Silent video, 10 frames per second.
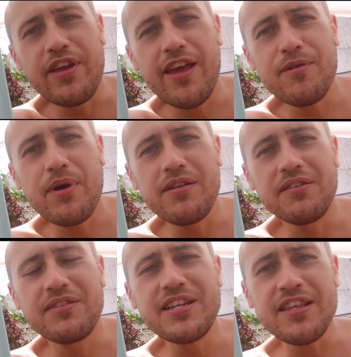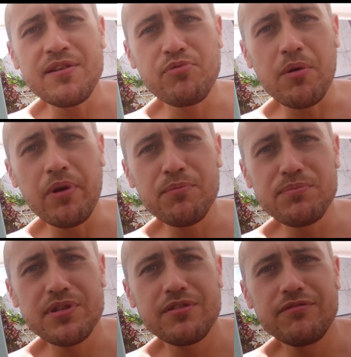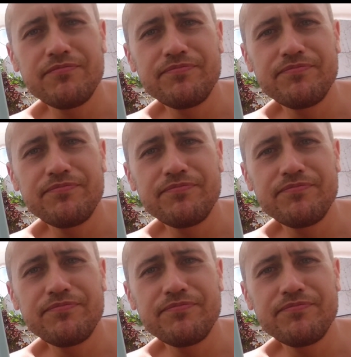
game has its teething problems.